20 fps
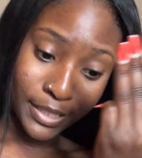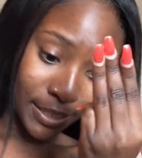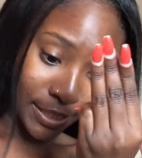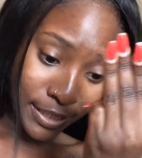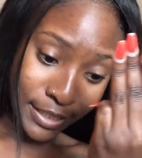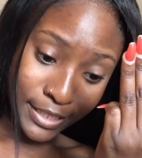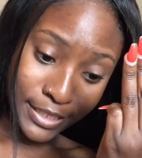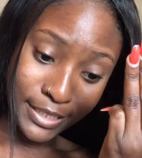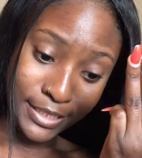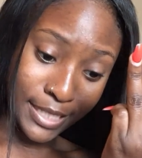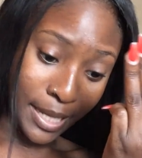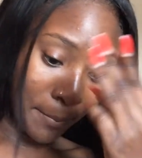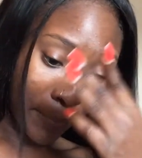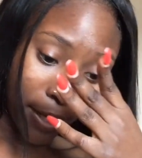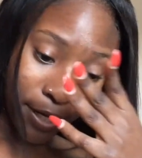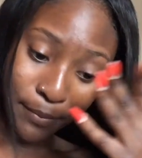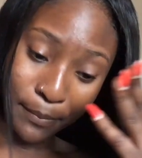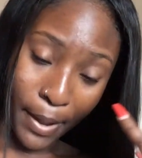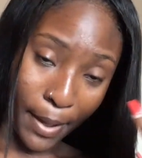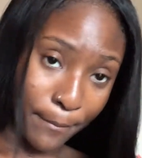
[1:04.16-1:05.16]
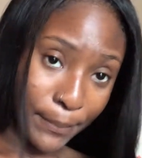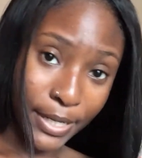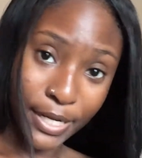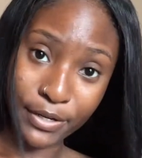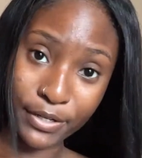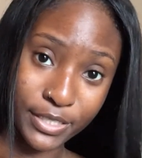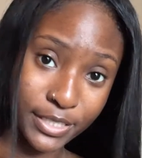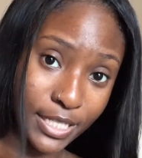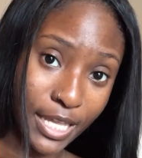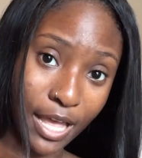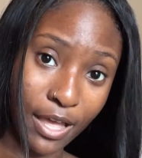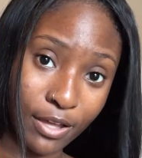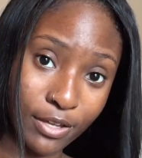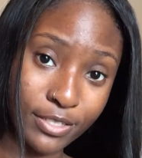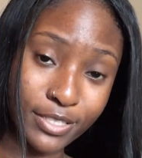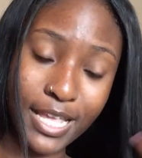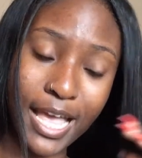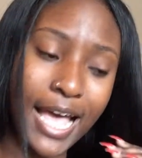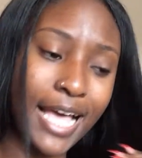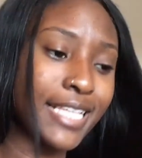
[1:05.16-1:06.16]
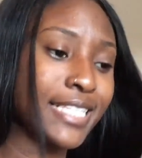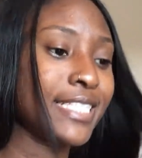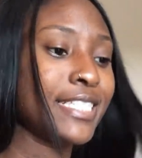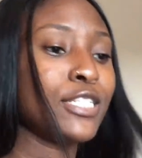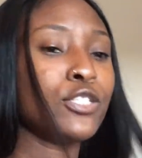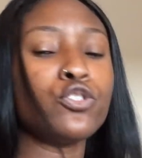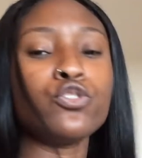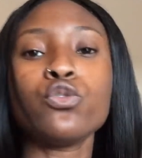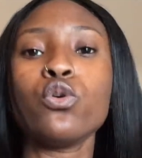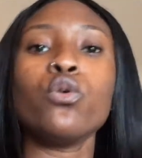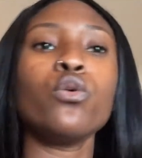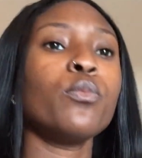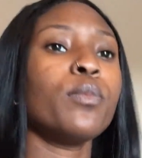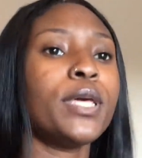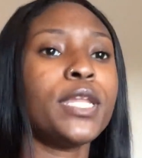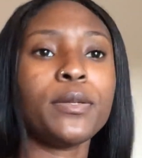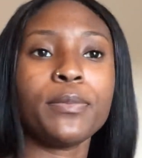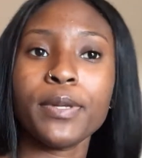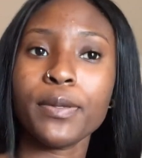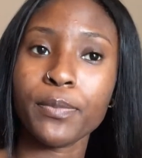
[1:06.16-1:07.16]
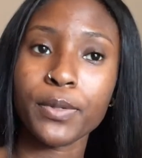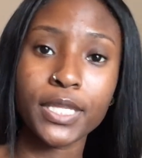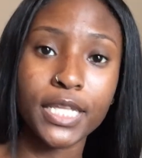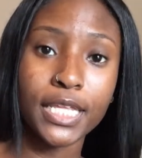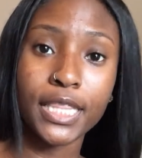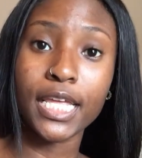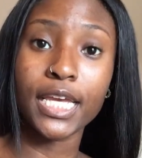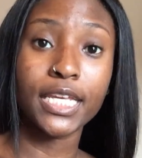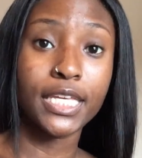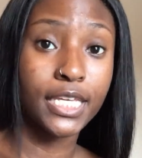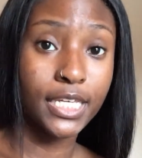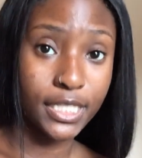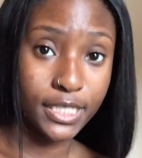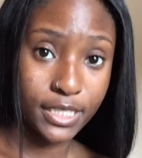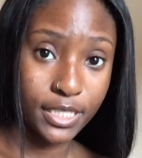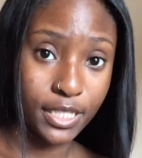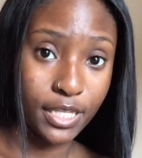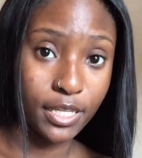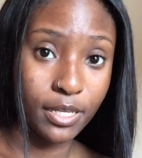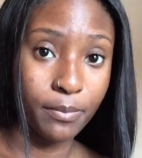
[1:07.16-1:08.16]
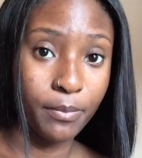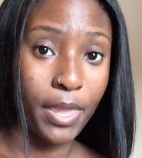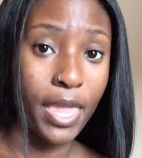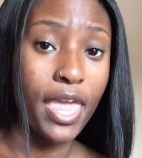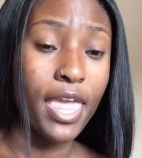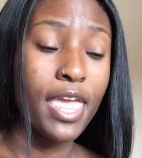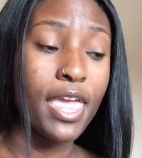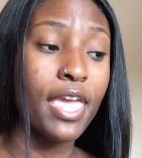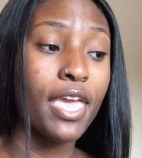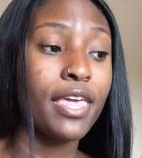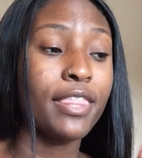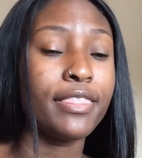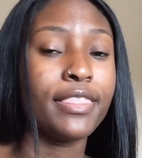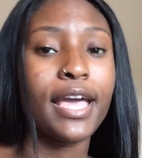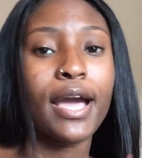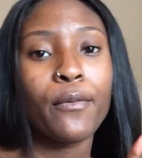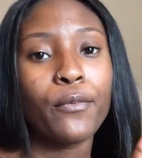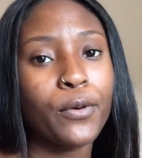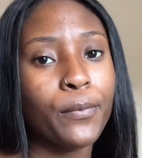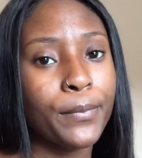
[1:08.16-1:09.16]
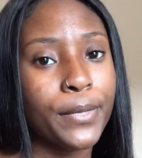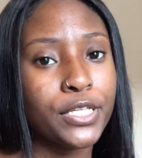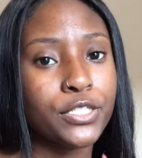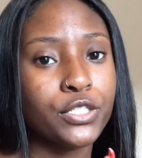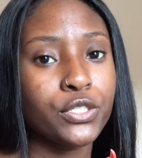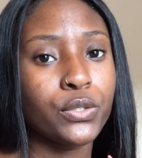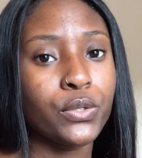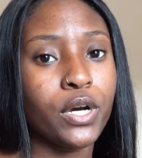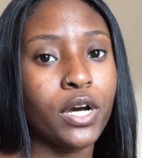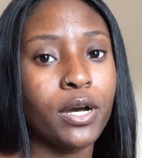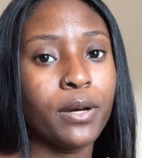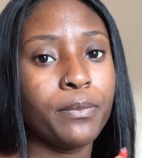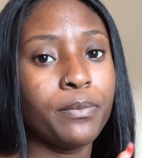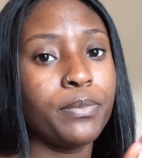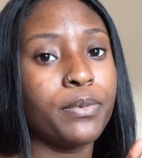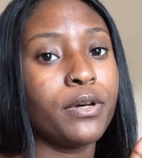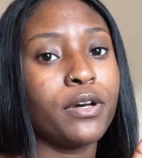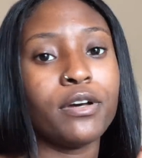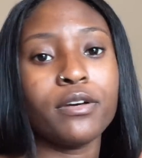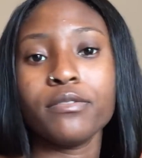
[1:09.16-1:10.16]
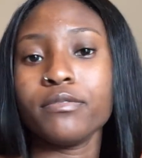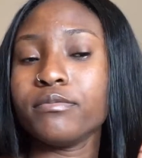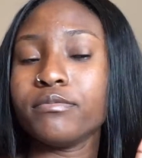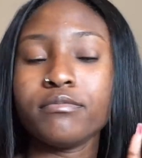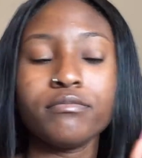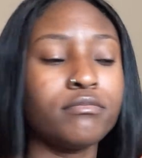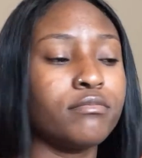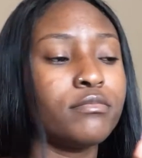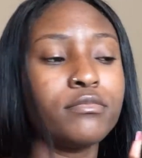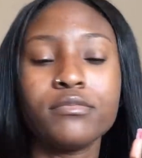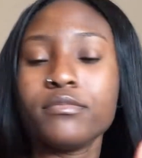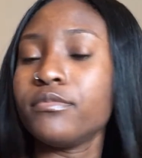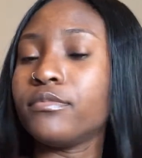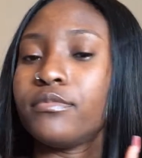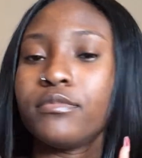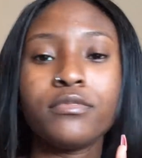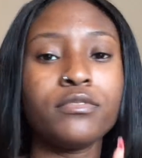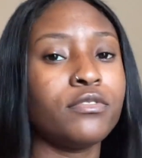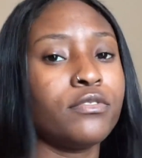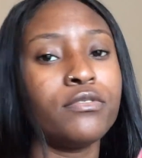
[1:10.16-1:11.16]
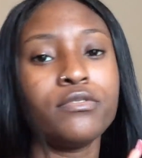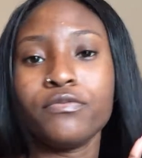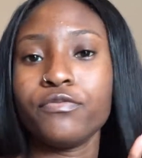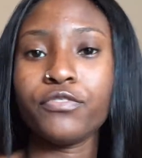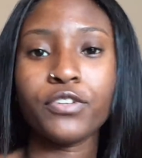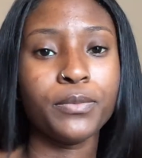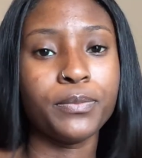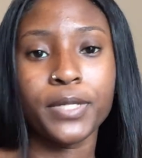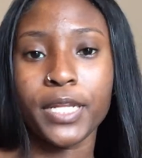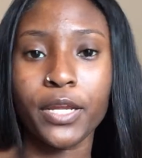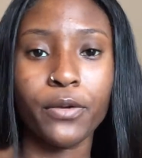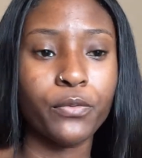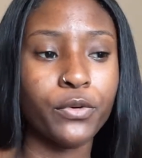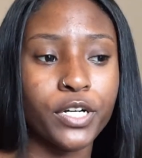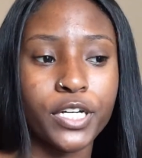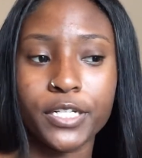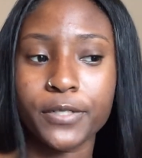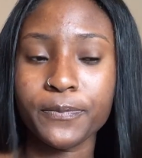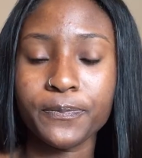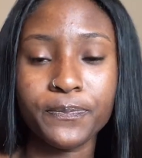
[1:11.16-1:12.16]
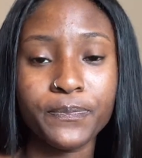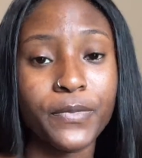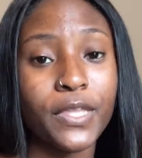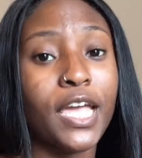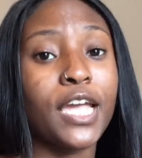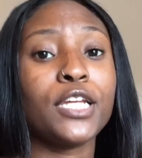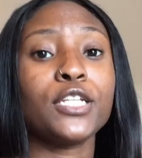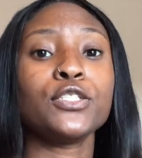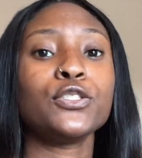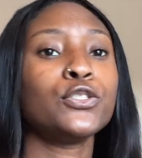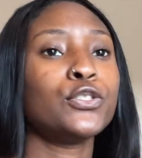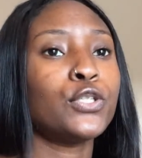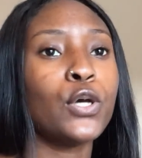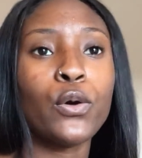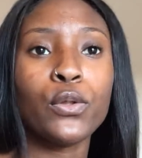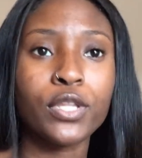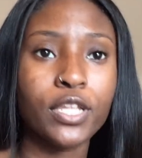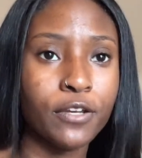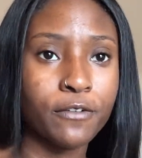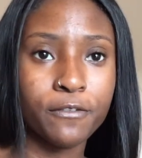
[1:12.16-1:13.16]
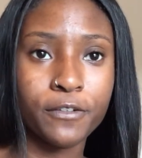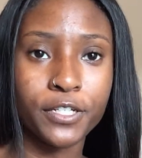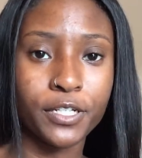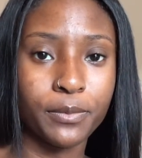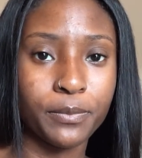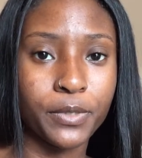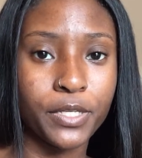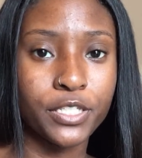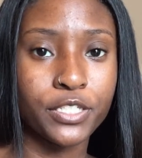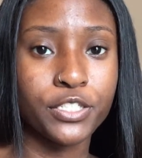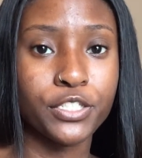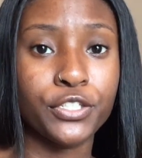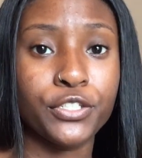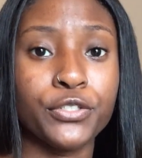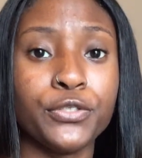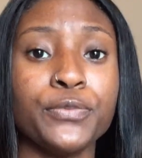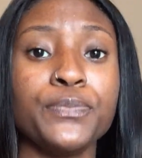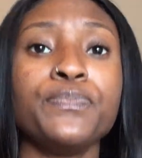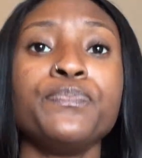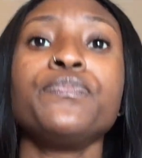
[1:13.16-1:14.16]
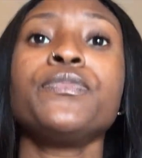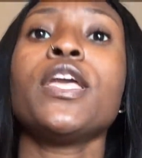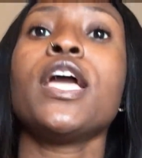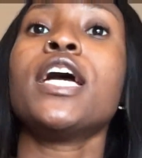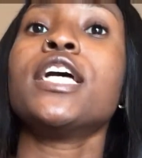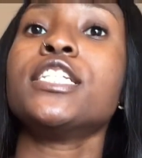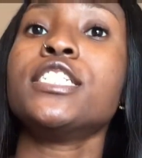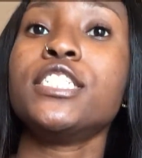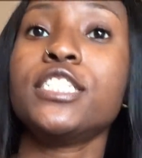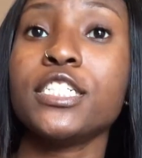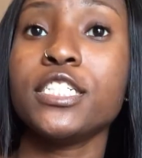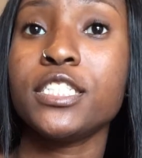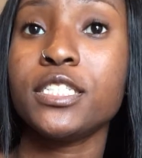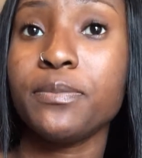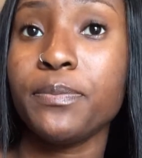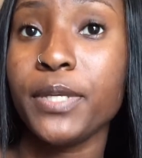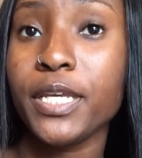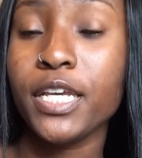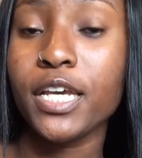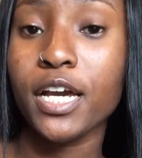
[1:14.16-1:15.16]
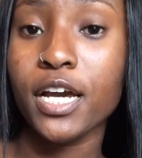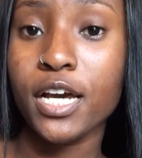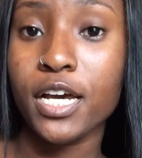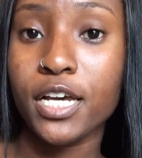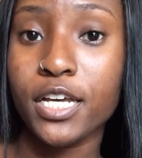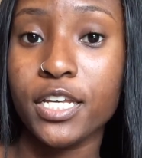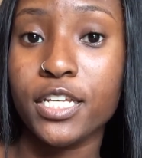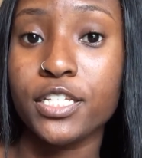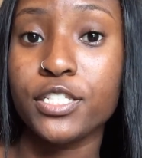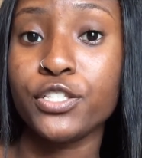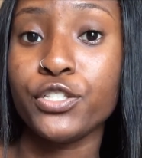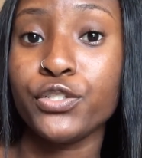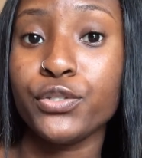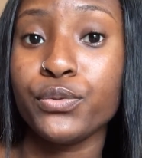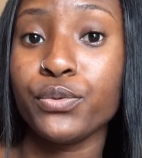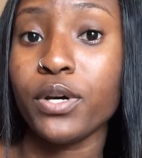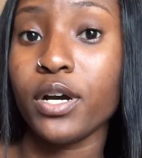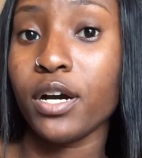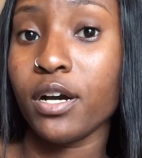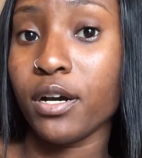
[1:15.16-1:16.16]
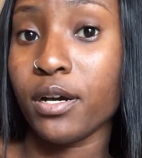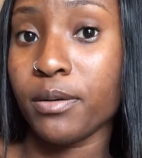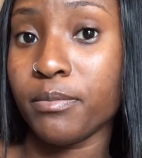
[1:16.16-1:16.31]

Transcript: please, I'm out of my parents' house. I've seen too many people let that get to them, and that will mess you up from day one. Like, don't let freedom get to you. Just because you